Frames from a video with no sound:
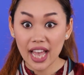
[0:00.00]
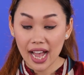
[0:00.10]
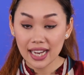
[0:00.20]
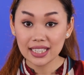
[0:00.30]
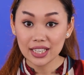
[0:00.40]

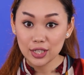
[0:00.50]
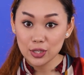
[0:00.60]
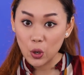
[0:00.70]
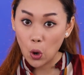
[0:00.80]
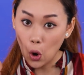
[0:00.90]
that
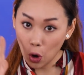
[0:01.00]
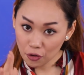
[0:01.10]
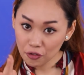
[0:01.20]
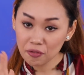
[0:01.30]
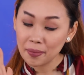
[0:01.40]
is
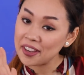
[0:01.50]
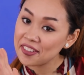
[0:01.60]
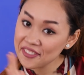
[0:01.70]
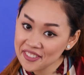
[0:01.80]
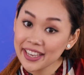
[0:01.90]
off my
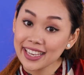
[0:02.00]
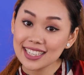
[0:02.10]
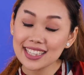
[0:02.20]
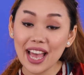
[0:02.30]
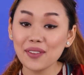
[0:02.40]

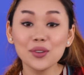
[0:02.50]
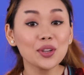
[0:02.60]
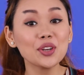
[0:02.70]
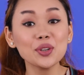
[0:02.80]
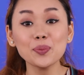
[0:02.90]
face, and
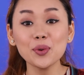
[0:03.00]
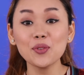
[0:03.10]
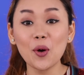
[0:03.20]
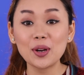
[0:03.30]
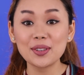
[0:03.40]
we're gonna
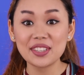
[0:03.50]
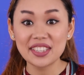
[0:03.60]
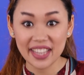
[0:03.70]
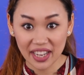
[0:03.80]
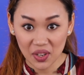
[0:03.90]
move on to the
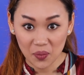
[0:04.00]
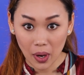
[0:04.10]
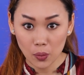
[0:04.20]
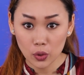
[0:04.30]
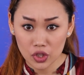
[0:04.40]
second
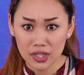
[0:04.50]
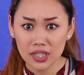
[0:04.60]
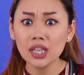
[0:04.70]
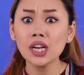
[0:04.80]
one, which is the